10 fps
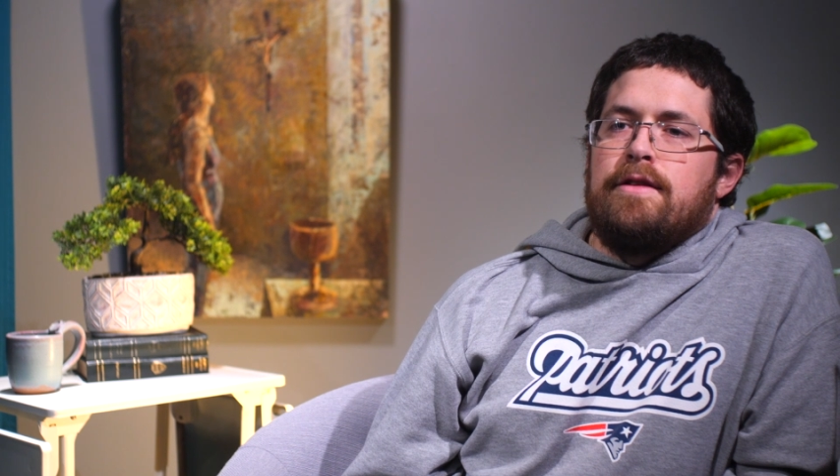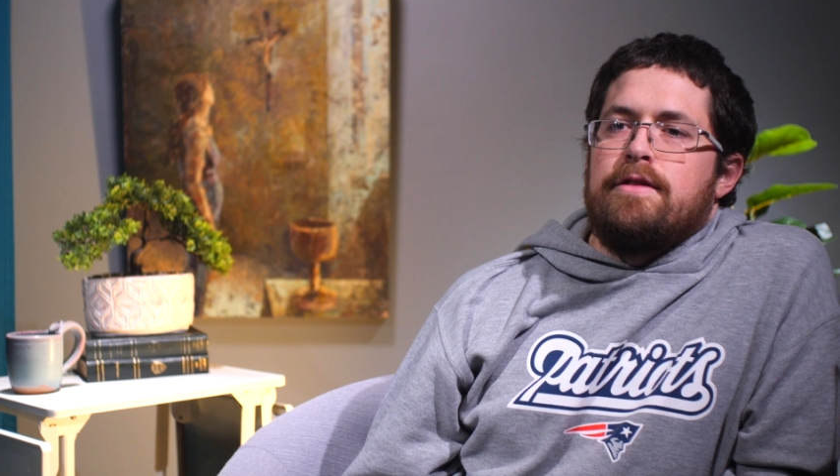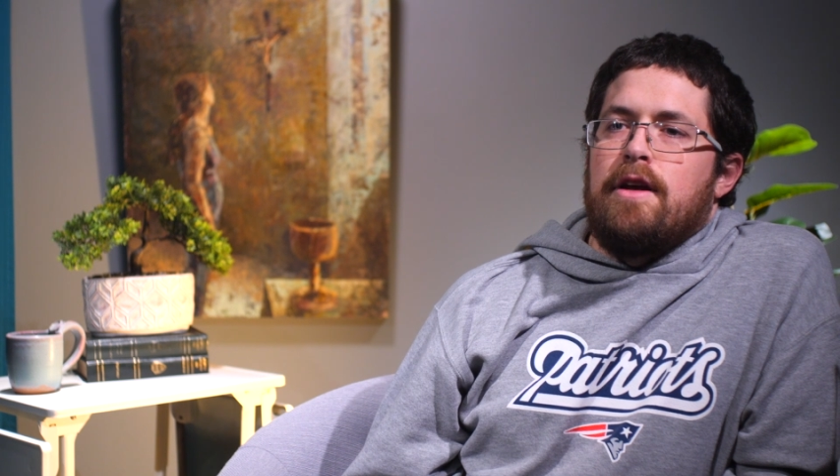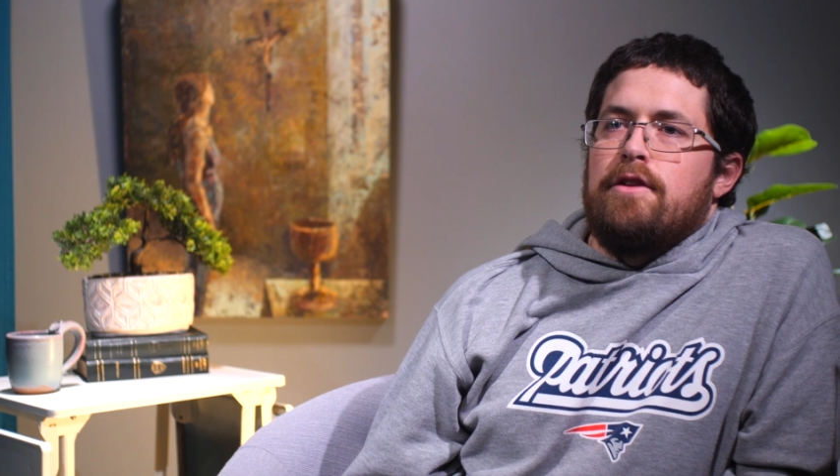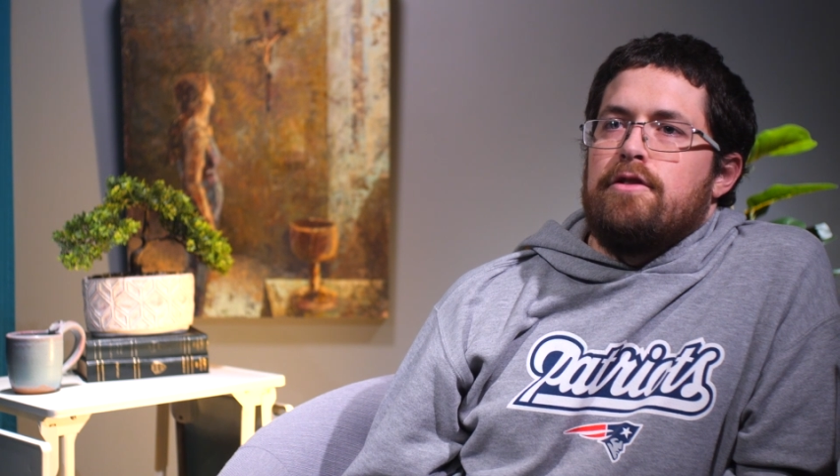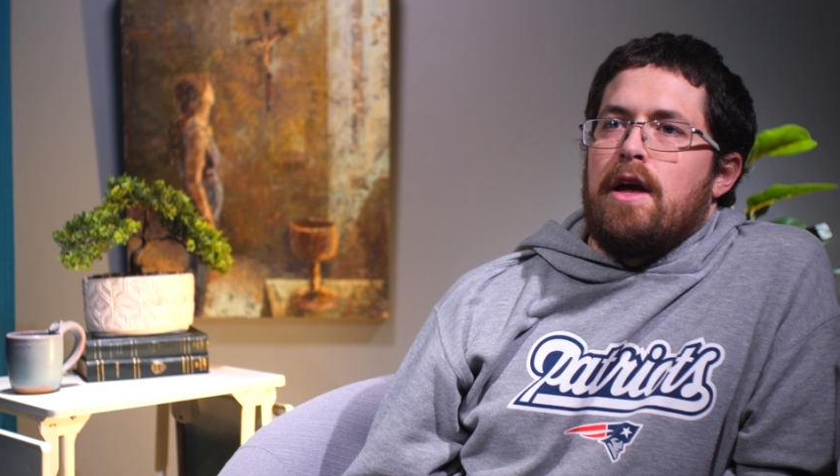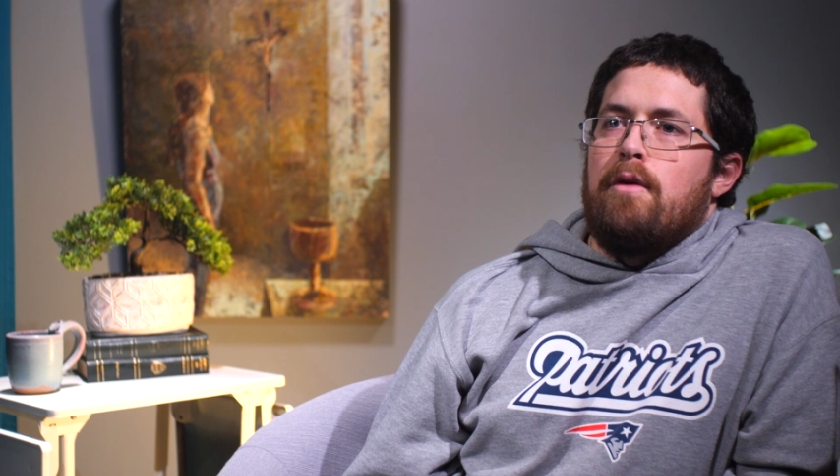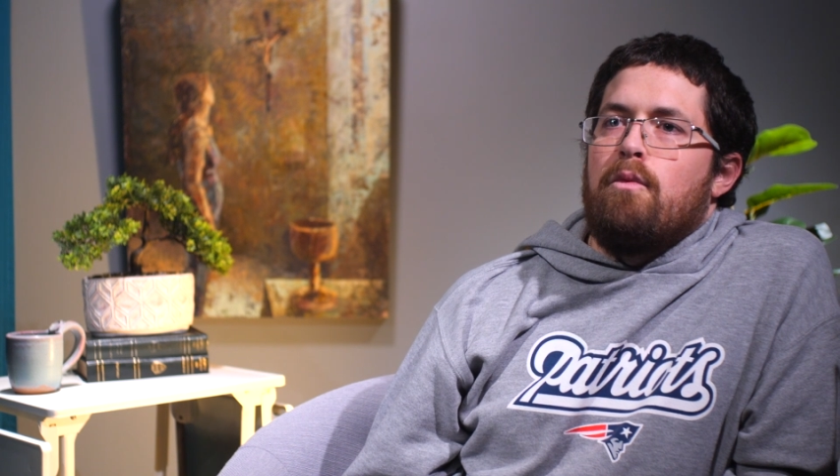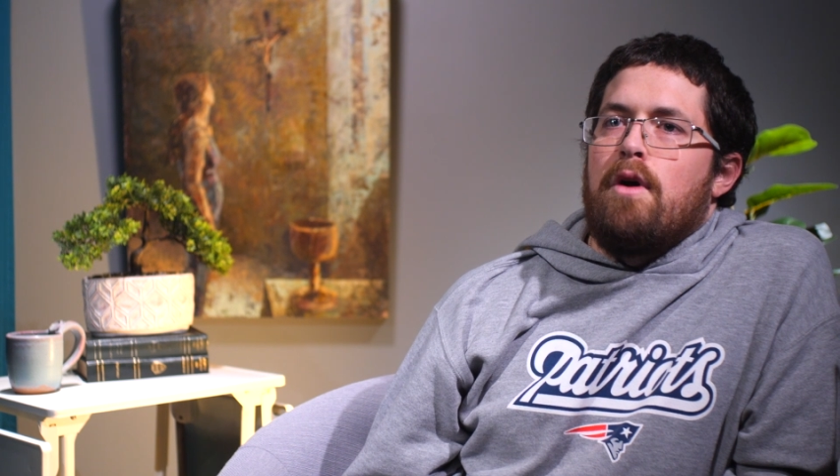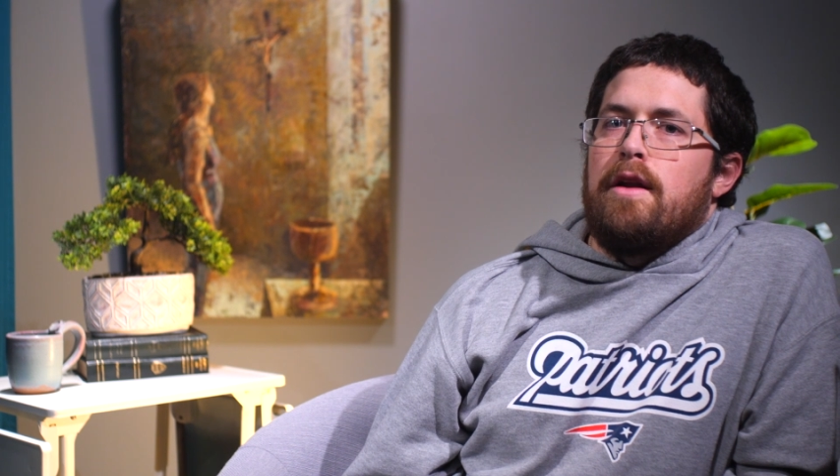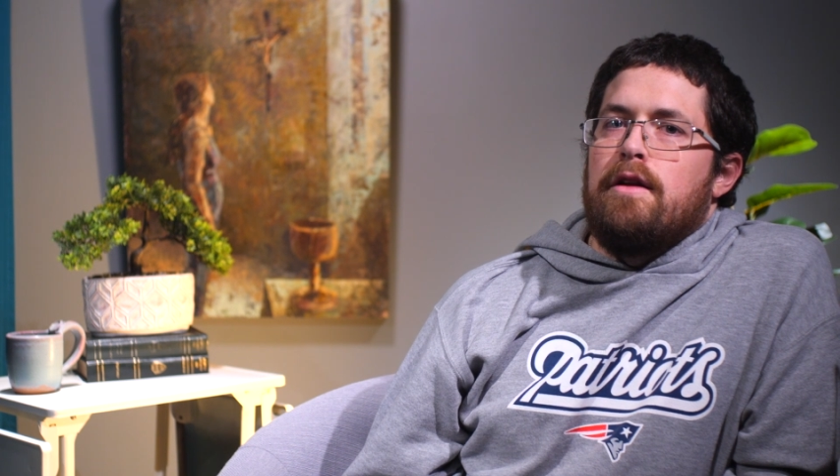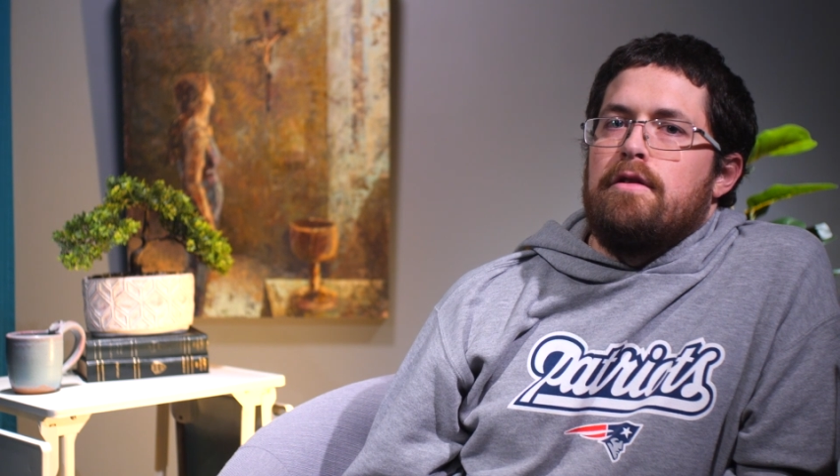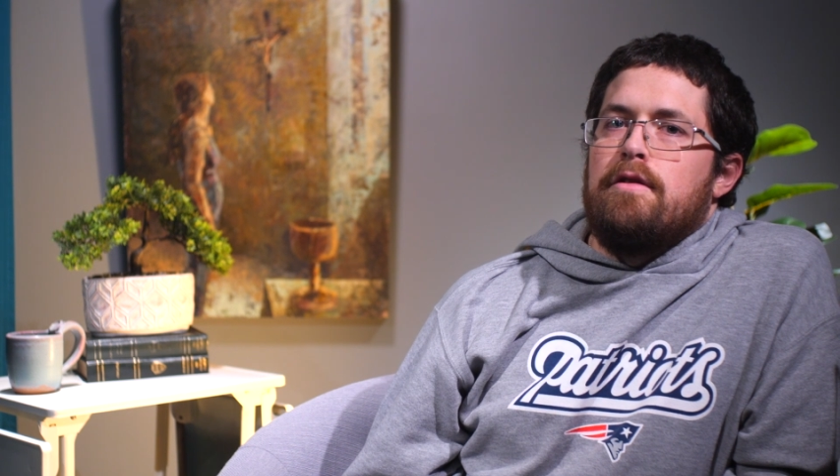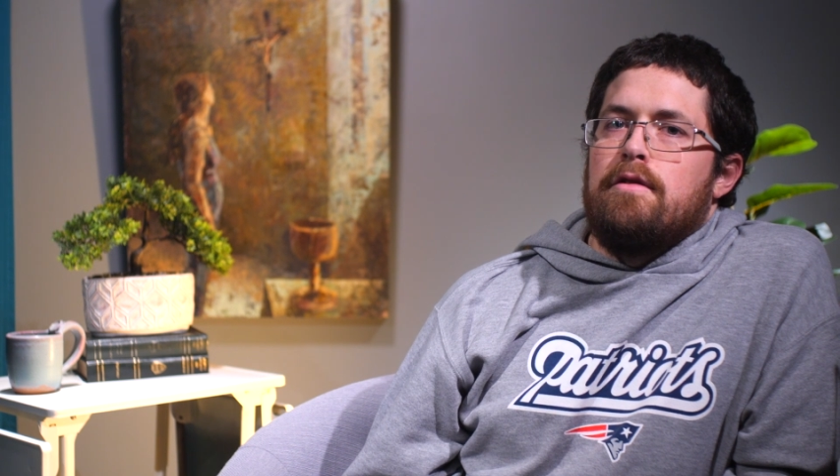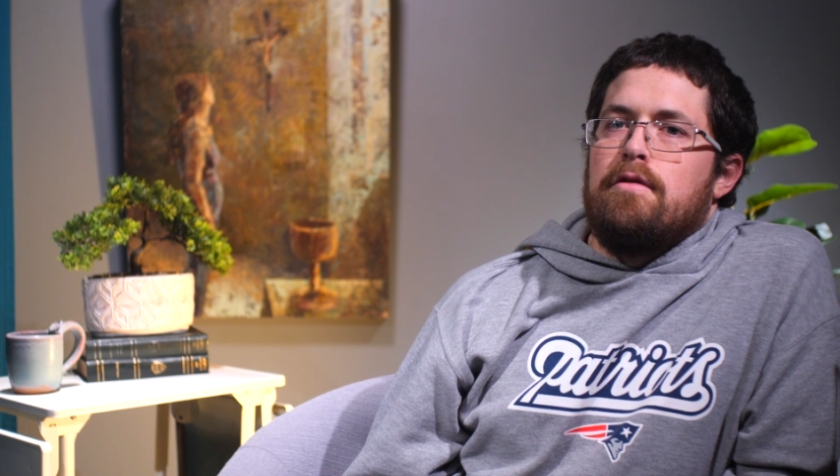such, I wanted